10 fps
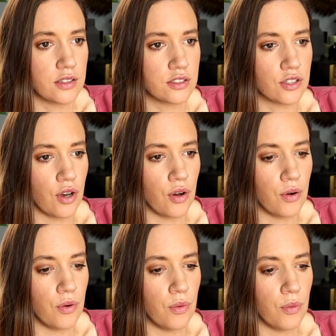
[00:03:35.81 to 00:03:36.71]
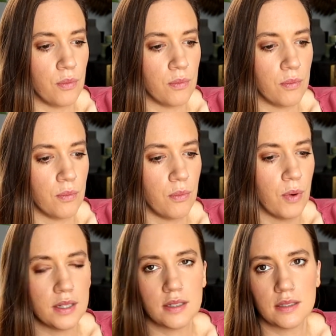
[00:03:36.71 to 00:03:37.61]
So
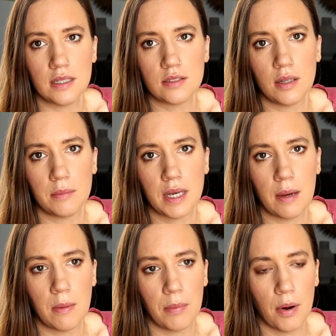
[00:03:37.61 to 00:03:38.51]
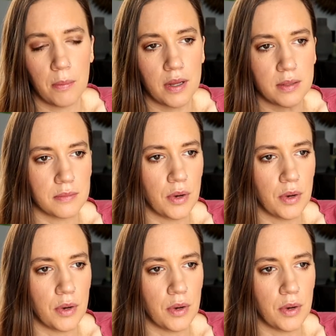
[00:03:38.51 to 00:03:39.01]
when does insulin become a problem?